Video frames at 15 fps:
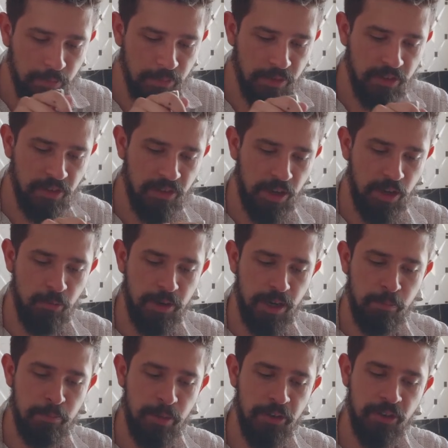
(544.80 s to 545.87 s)
This is like a
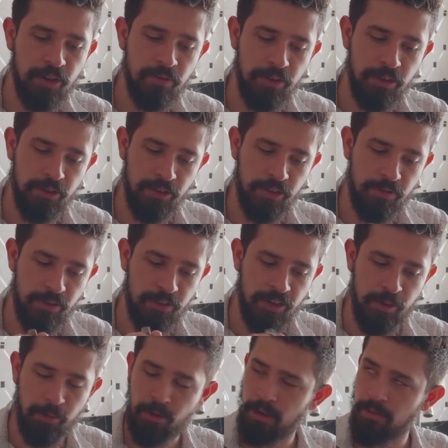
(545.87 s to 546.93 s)
really budget version of the
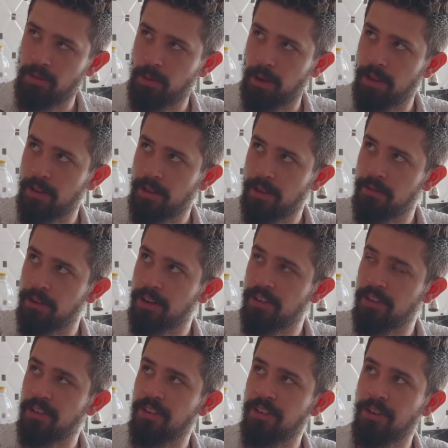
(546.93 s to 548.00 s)
Jamie Oliver way that he
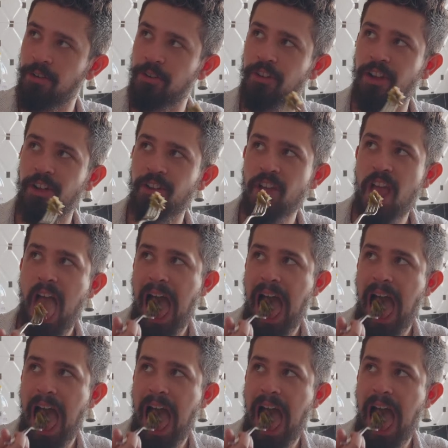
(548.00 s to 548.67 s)
finishes his old shows.